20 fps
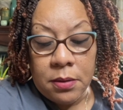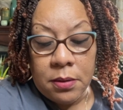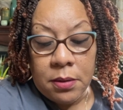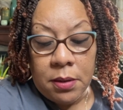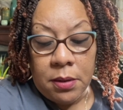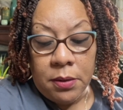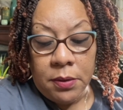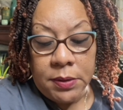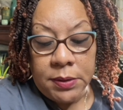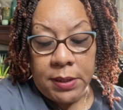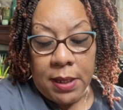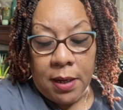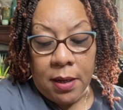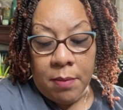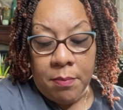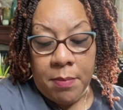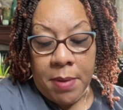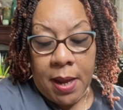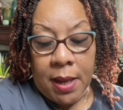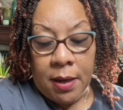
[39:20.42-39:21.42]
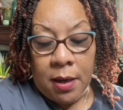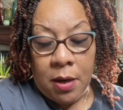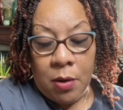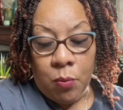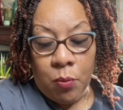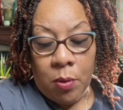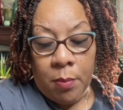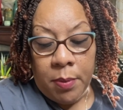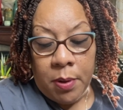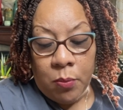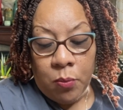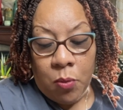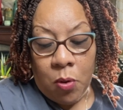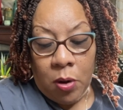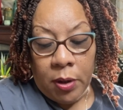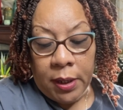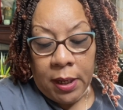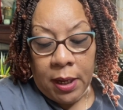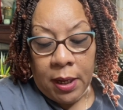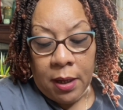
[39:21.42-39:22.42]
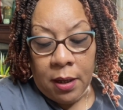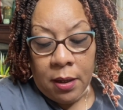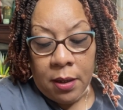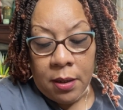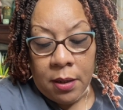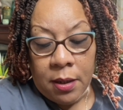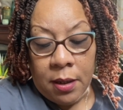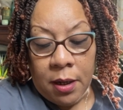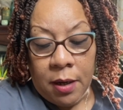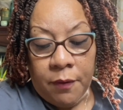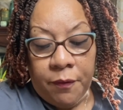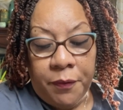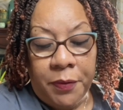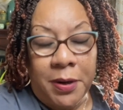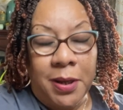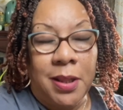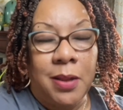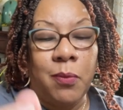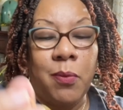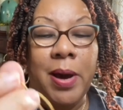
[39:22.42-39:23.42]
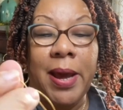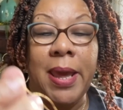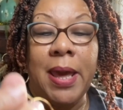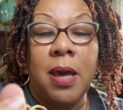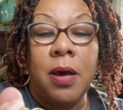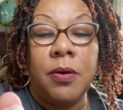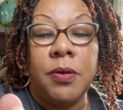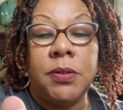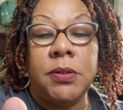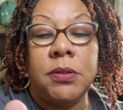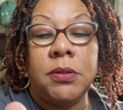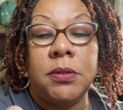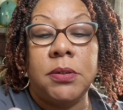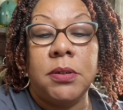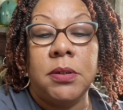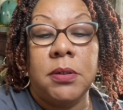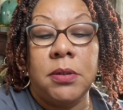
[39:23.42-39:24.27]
it looks like a man and a woman walking in front of the White House.